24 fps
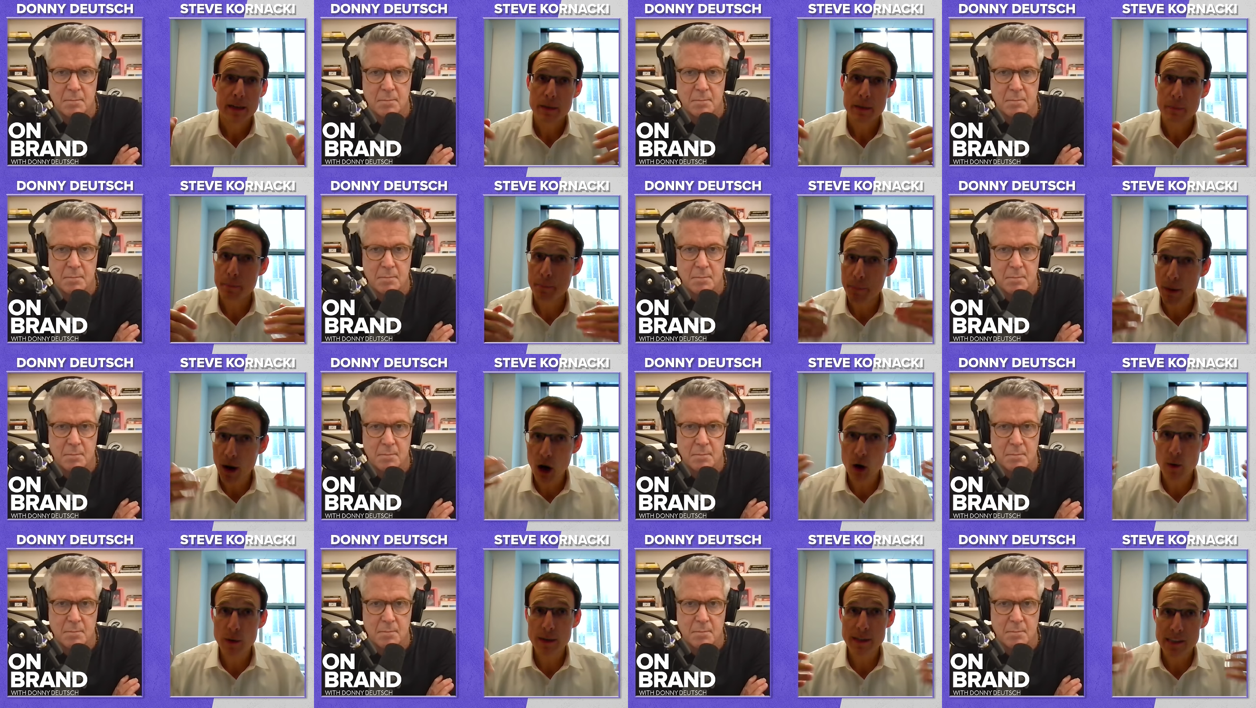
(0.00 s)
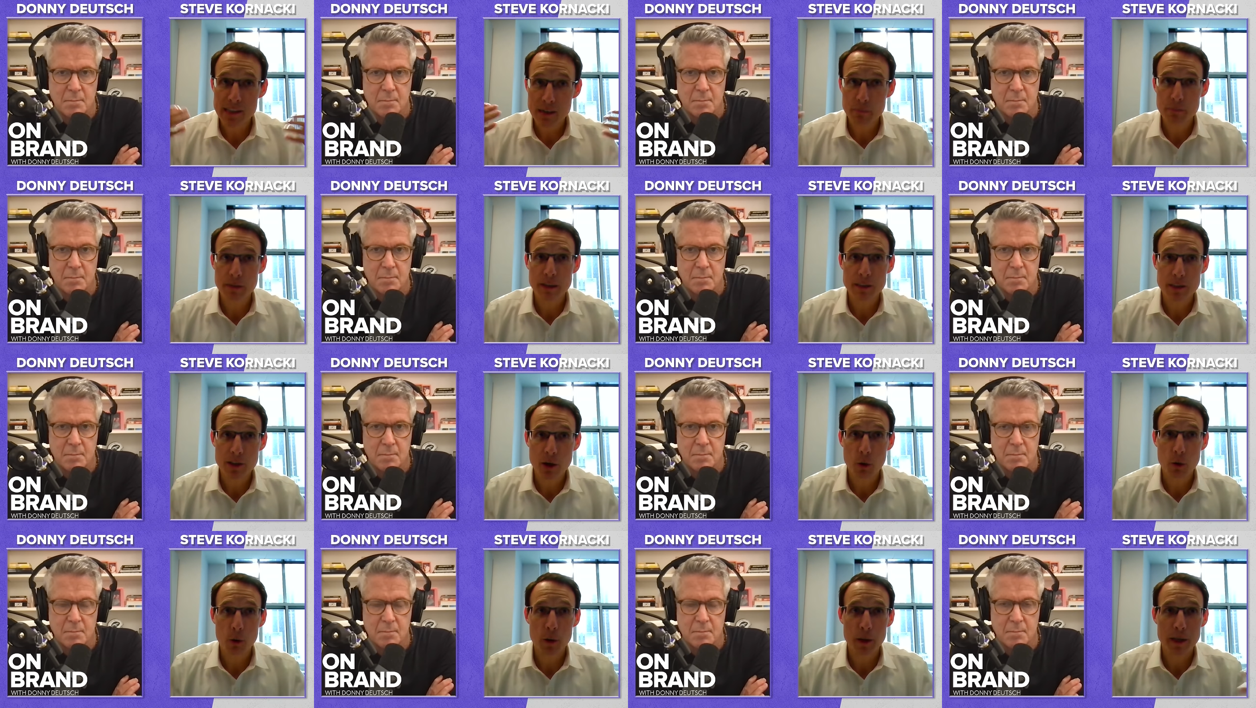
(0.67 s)
Speaker 1: barring something
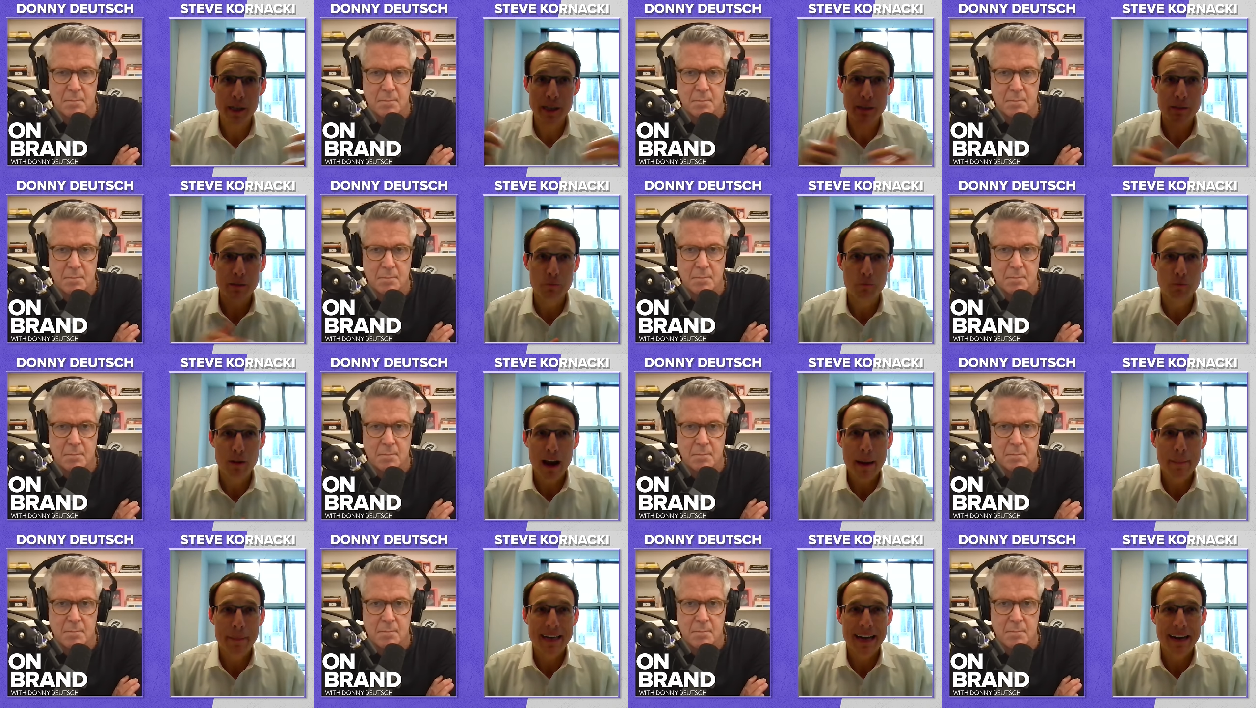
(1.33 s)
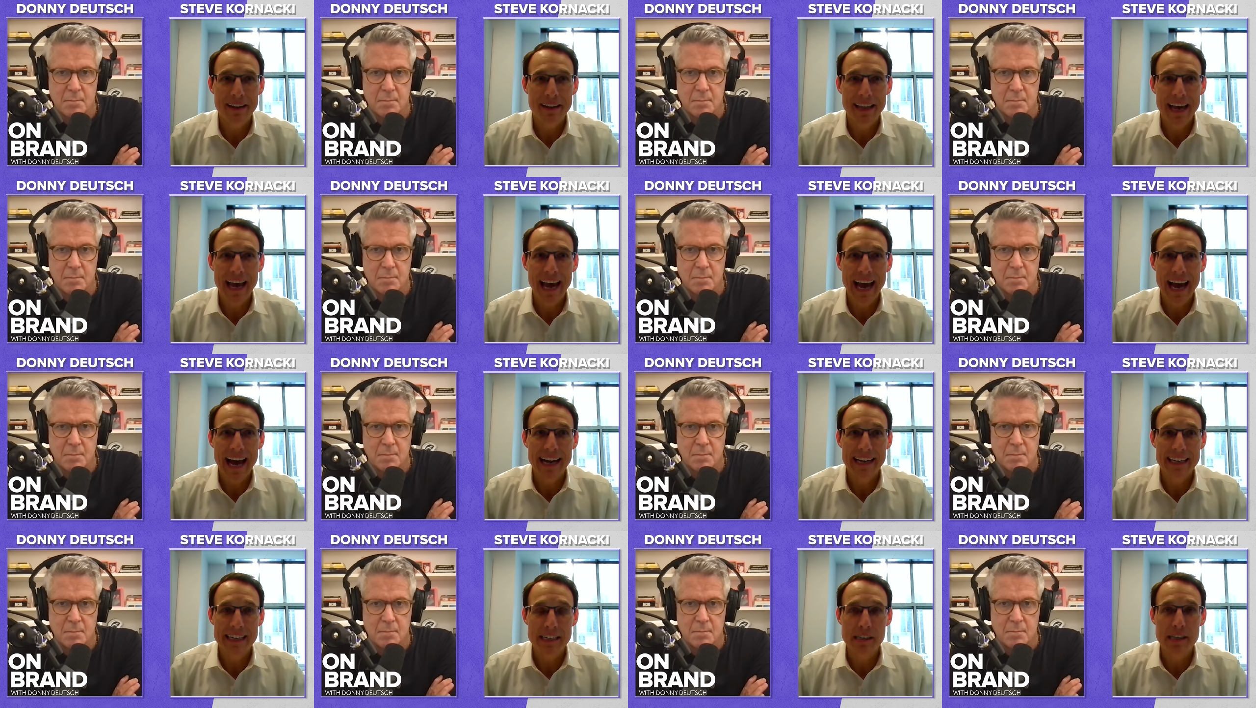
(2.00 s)
totally rabbit out of the
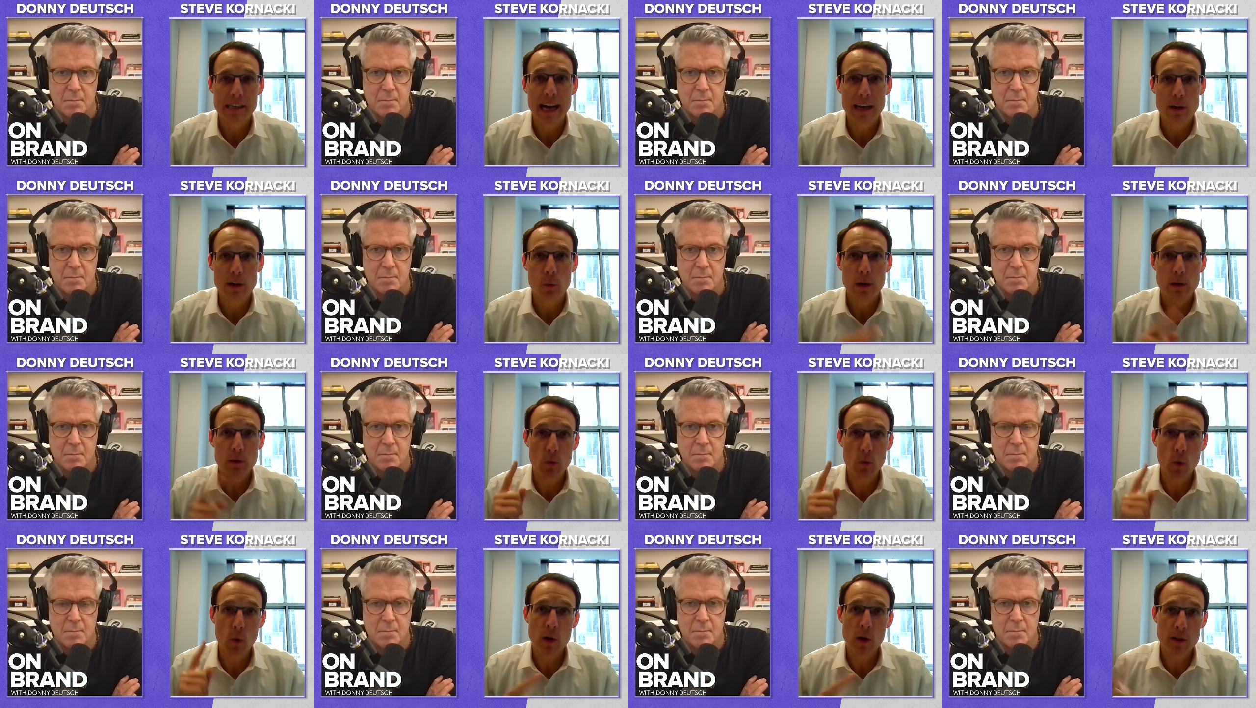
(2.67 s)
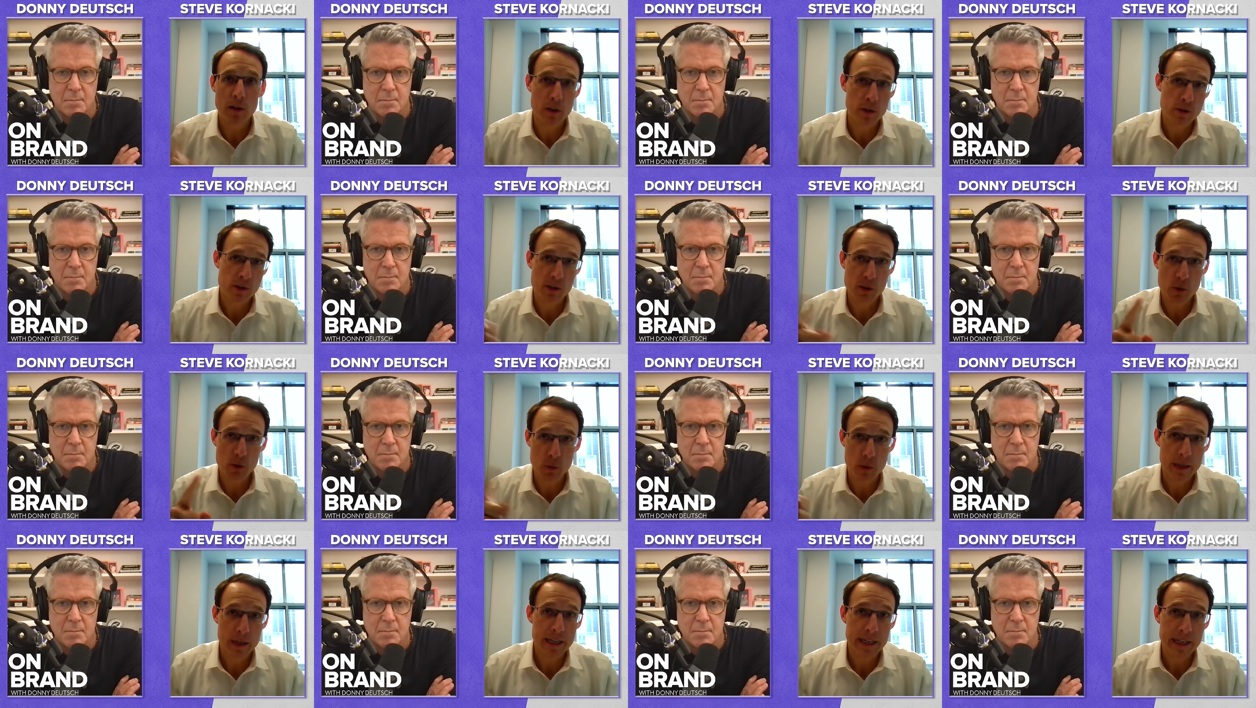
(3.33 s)
hat, he's got to win one of those
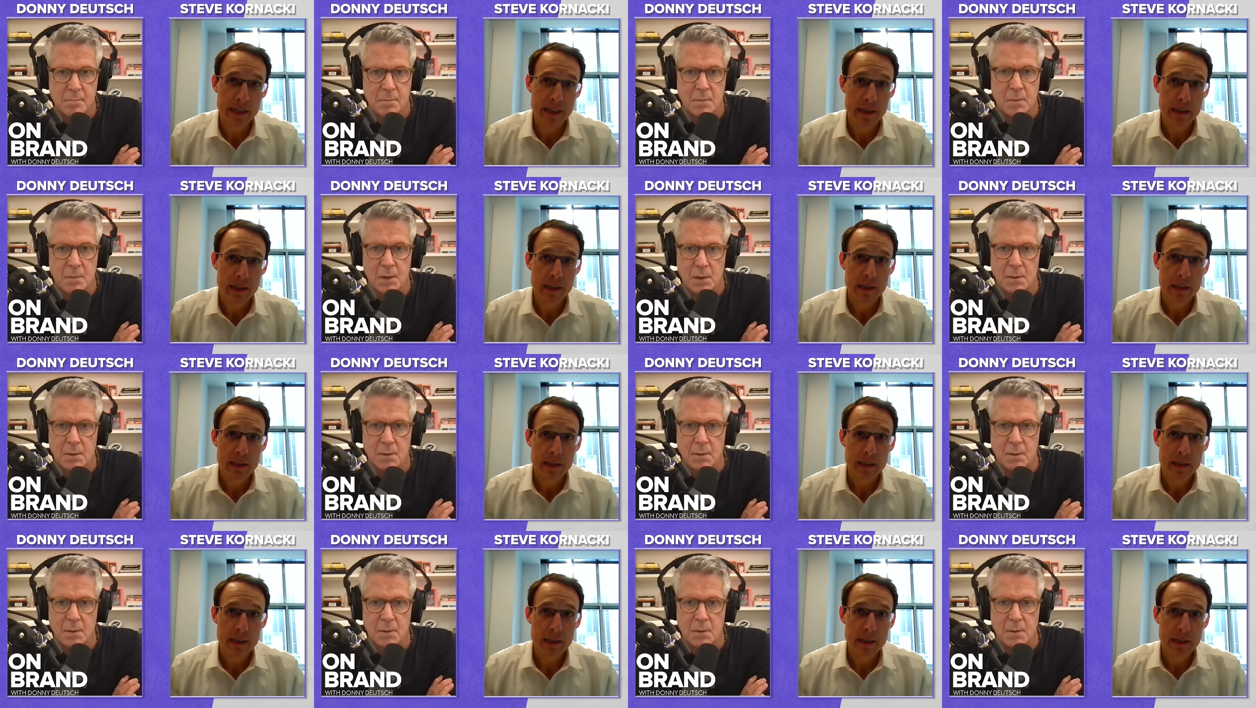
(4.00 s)
three.